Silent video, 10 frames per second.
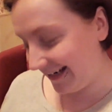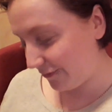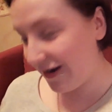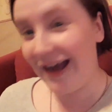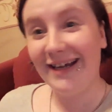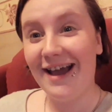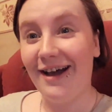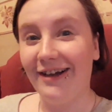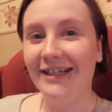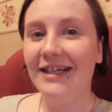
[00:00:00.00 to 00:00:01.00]
Why
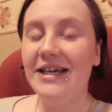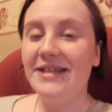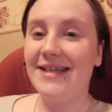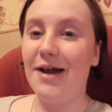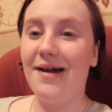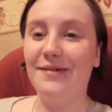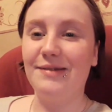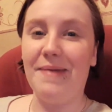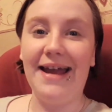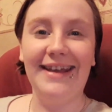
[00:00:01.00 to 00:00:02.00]
not? So I
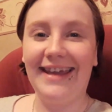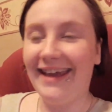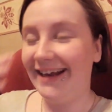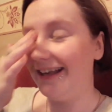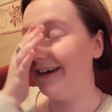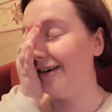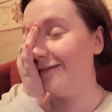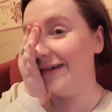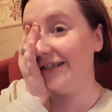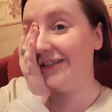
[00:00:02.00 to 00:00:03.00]
was panicking, like,
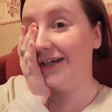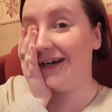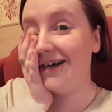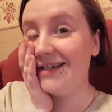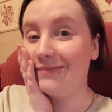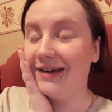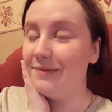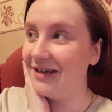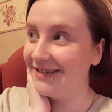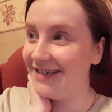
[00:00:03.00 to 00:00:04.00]
oh my God, I'm going to
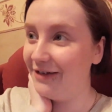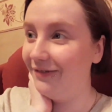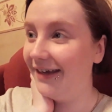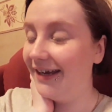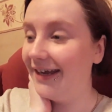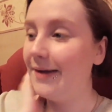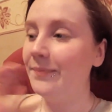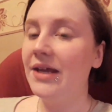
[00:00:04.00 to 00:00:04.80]
be on TV.